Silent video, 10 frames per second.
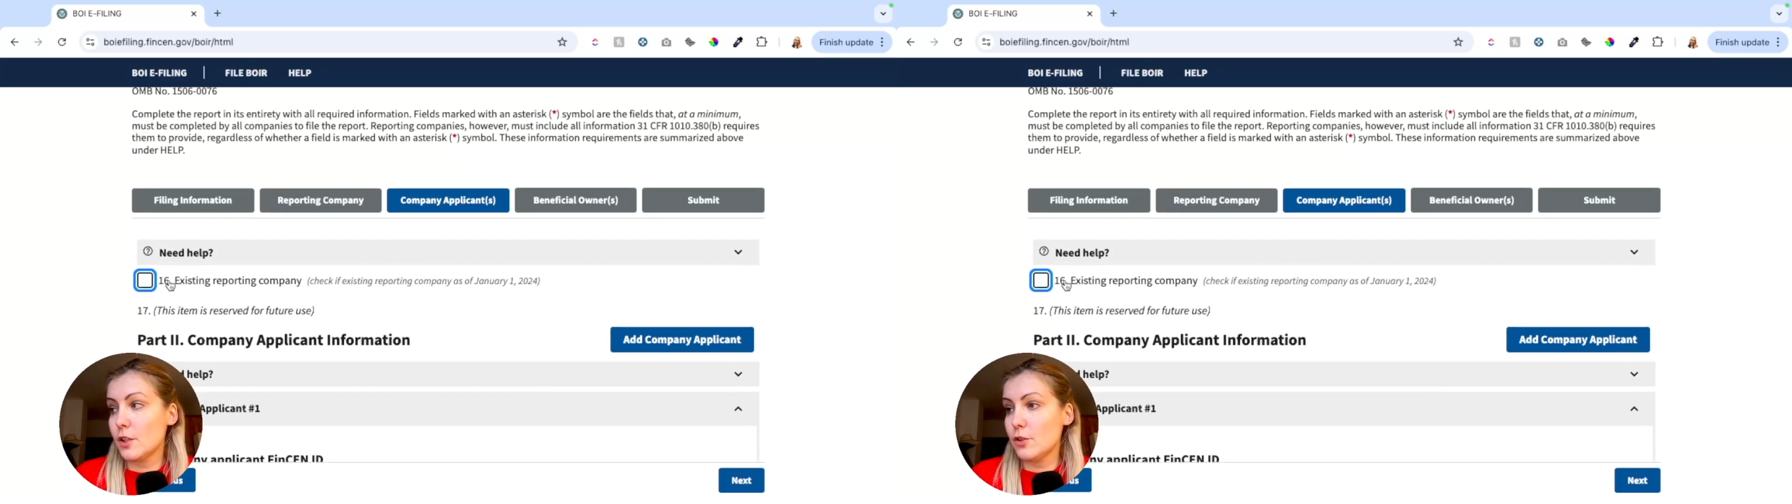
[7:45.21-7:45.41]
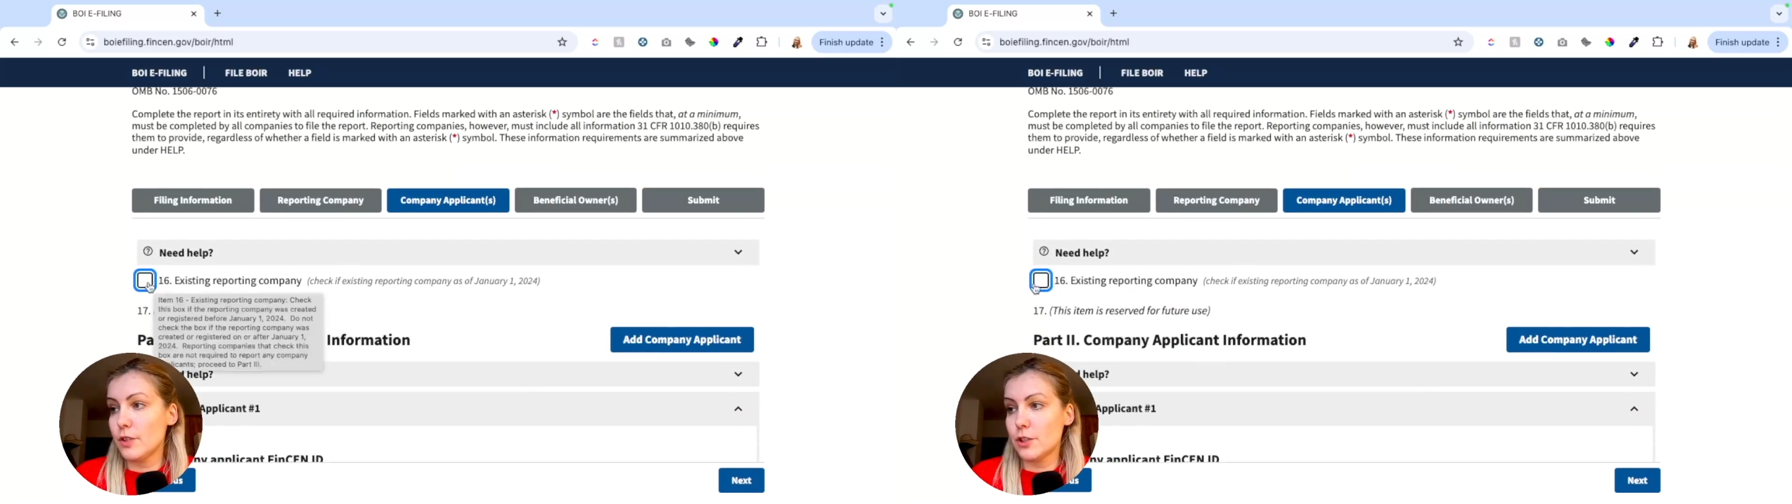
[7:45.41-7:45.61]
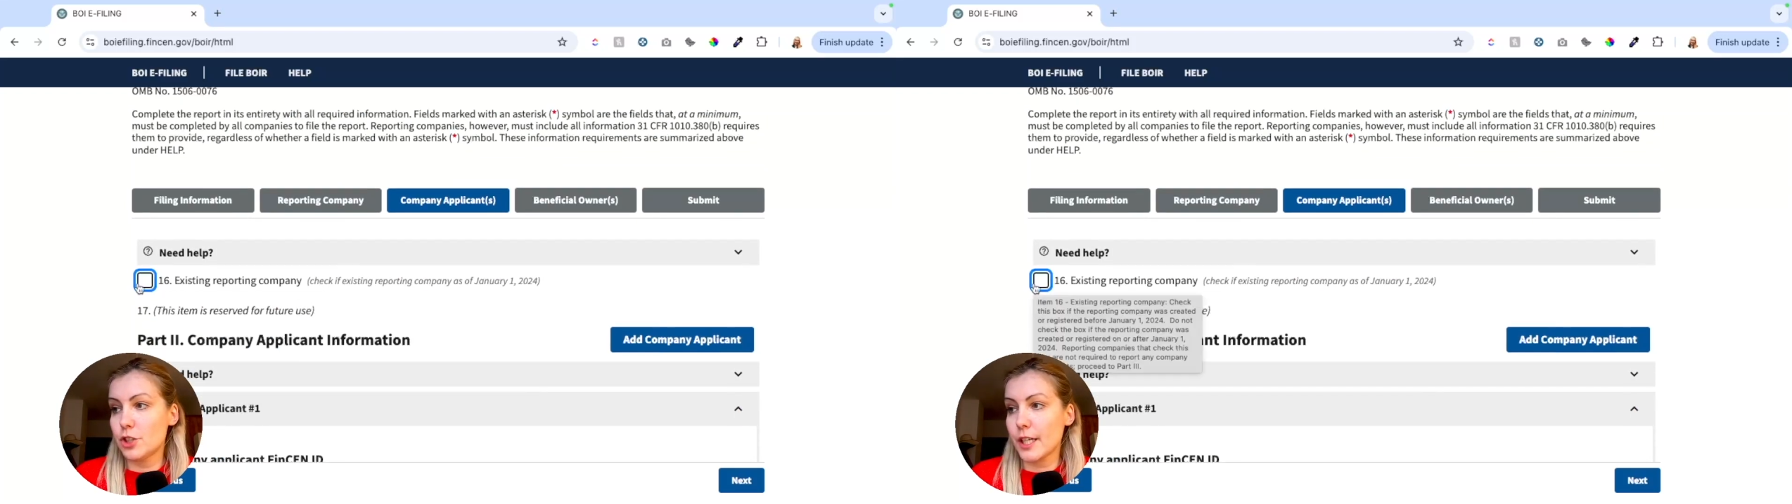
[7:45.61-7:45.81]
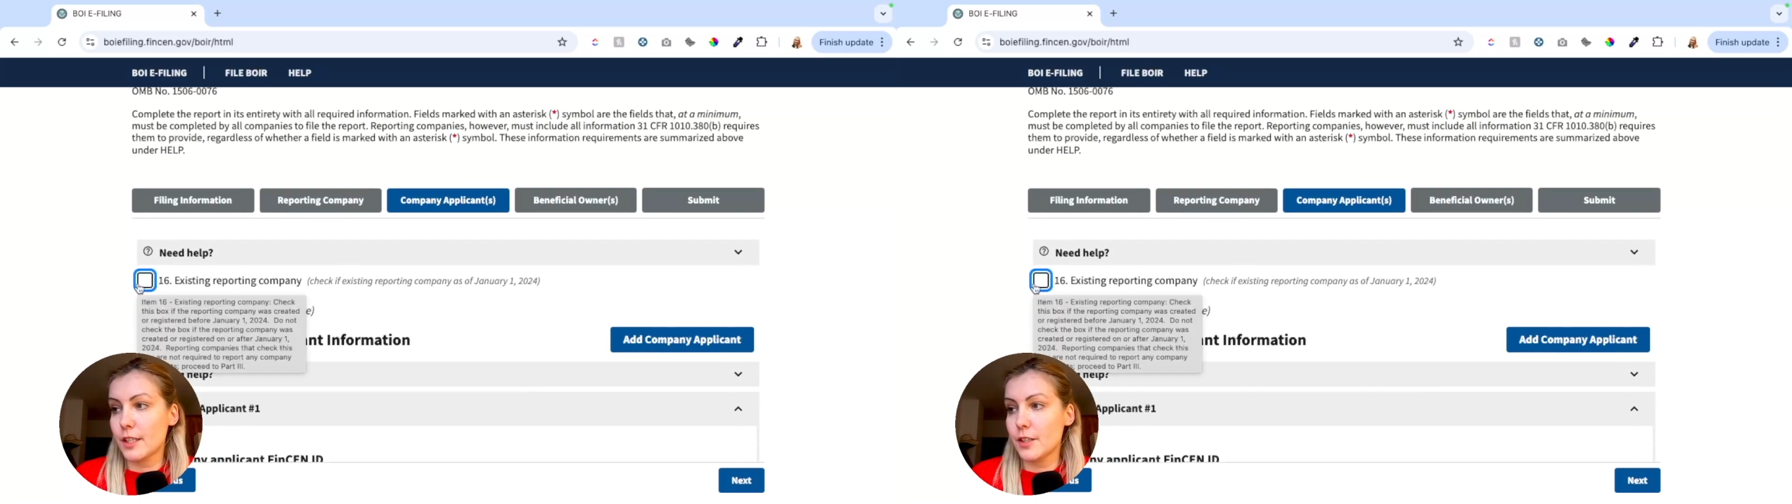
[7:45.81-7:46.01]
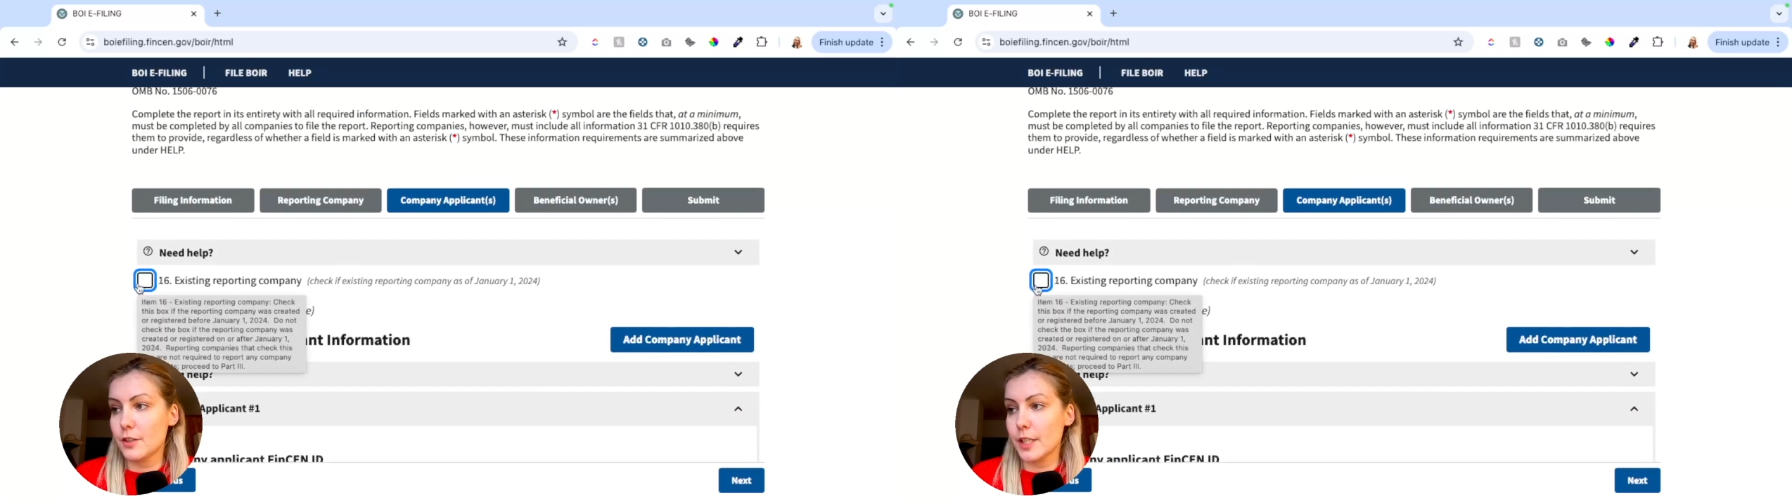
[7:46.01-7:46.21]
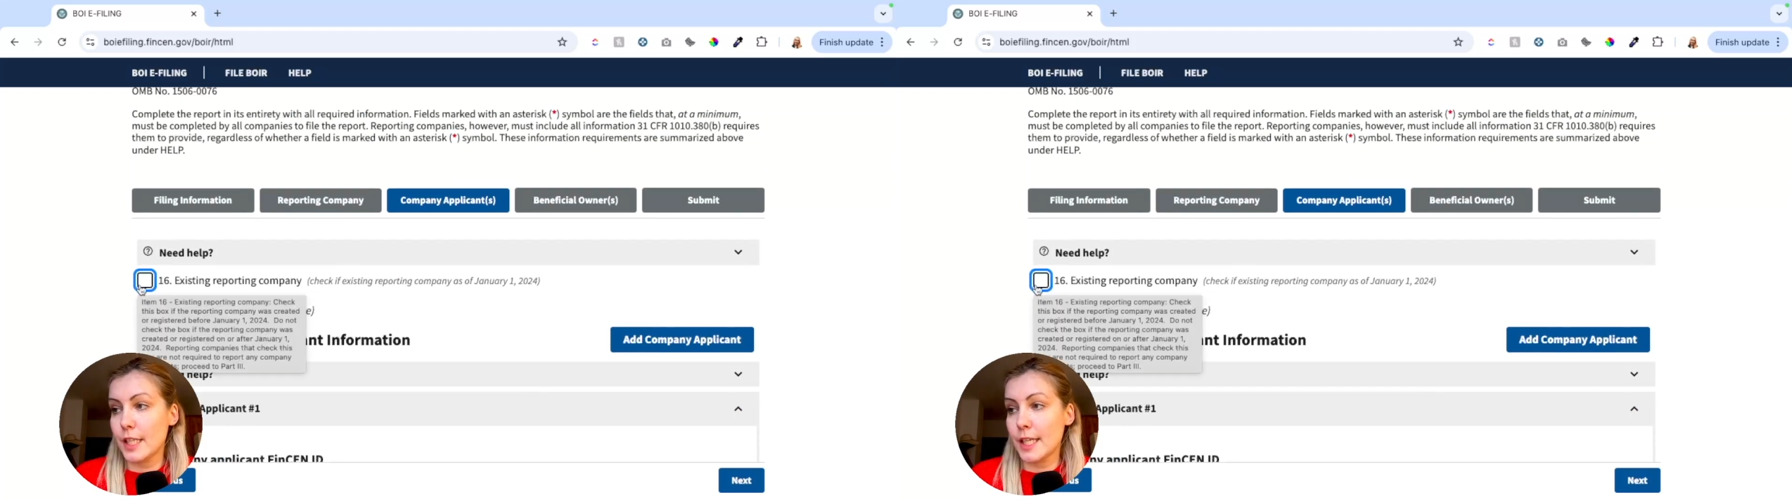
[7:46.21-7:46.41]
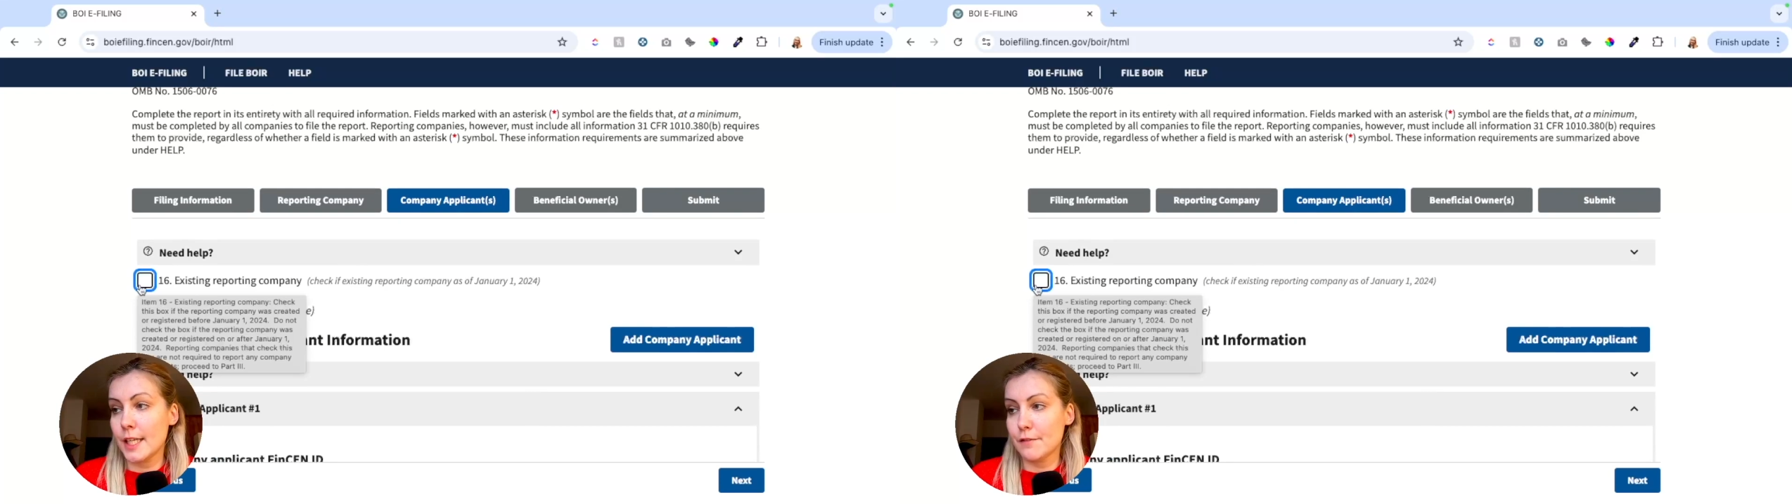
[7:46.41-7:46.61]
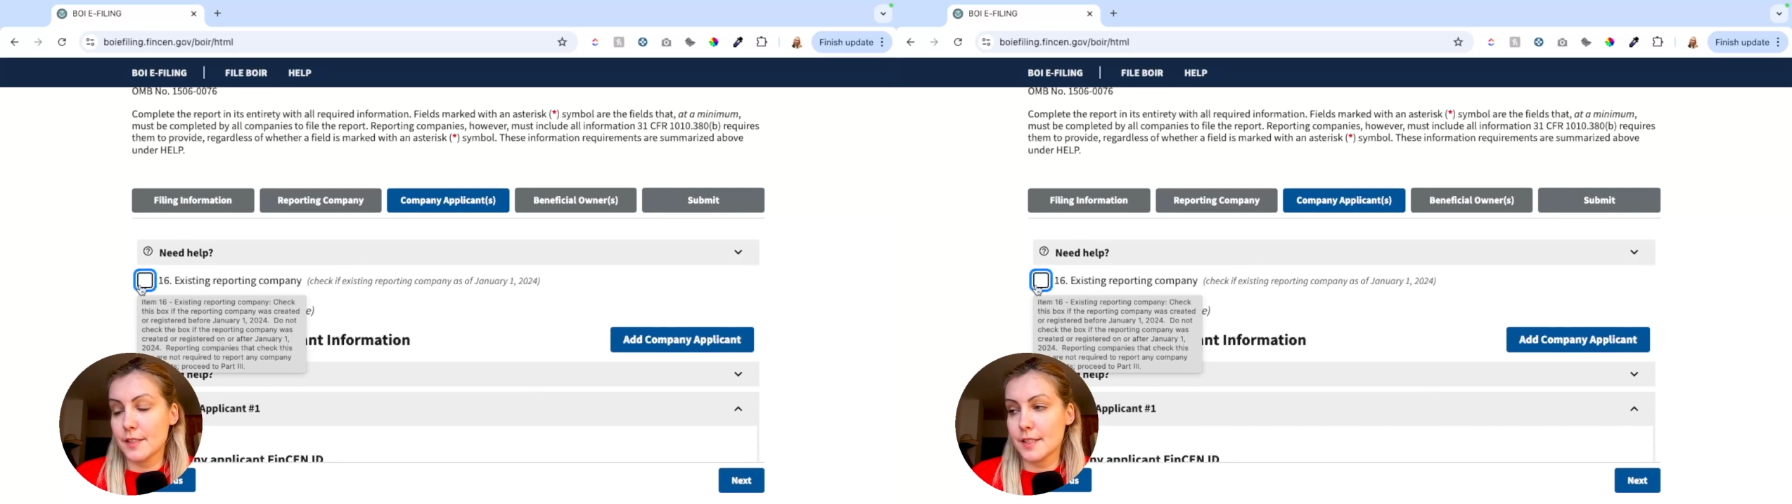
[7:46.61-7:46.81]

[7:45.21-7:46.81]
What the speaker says: You need to check here if it's